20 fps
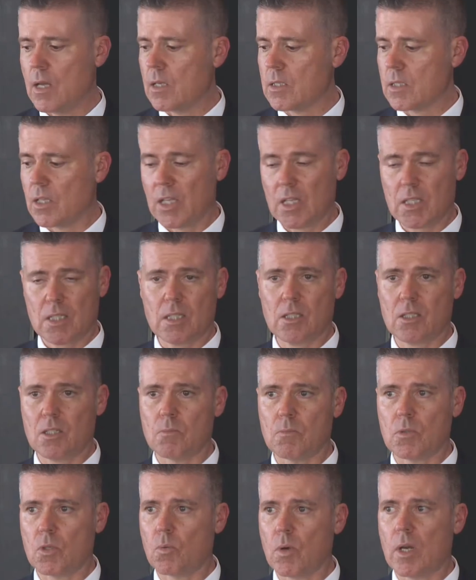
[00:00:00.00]
So these
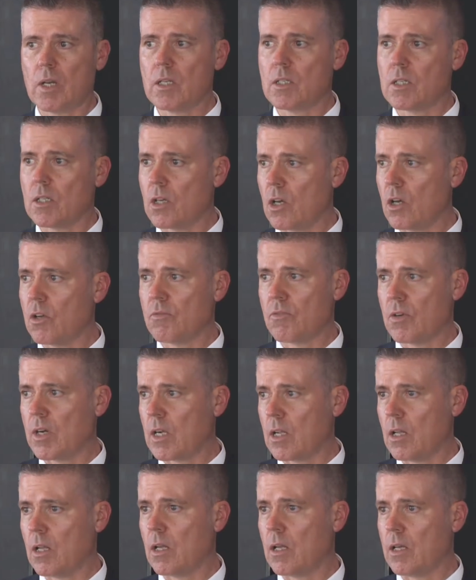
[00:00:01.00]
systems are ready to go for our
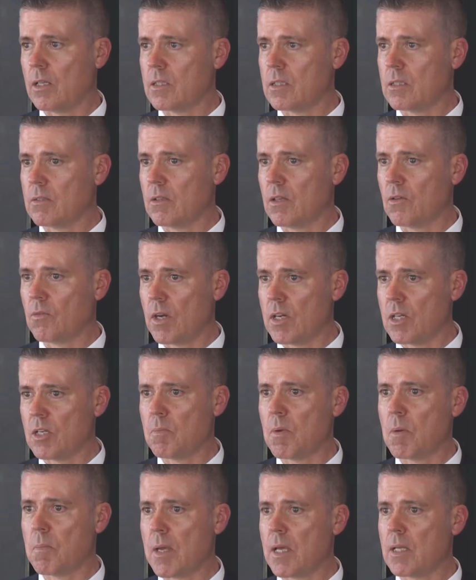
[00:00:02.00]
clients. They're ready to
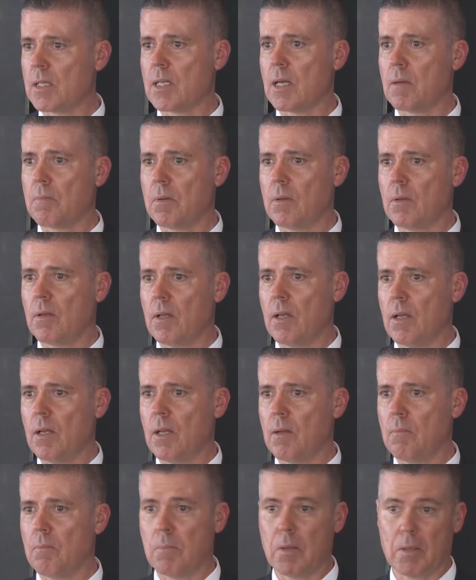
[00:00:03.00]
be picked up,
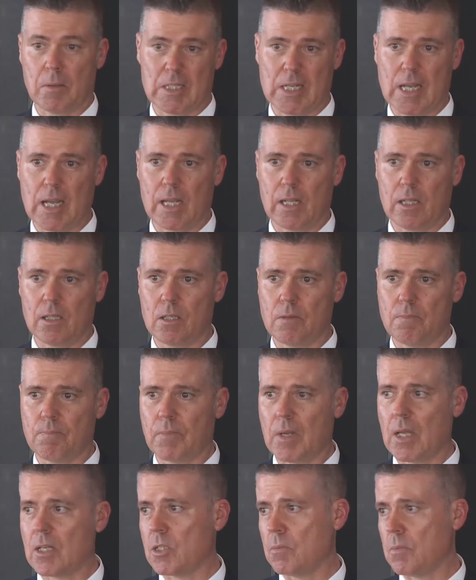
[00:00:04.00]
be tailored,
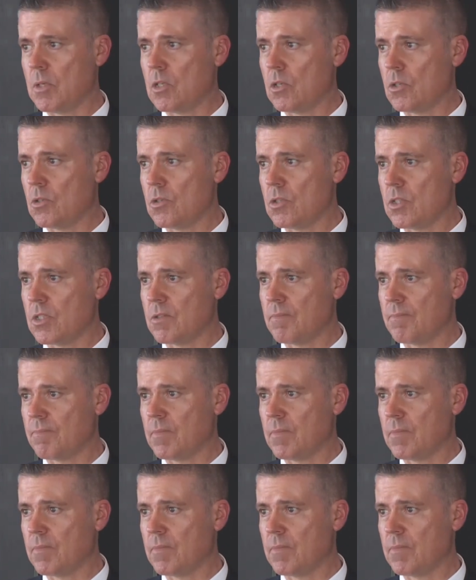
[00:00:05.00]
and to be used.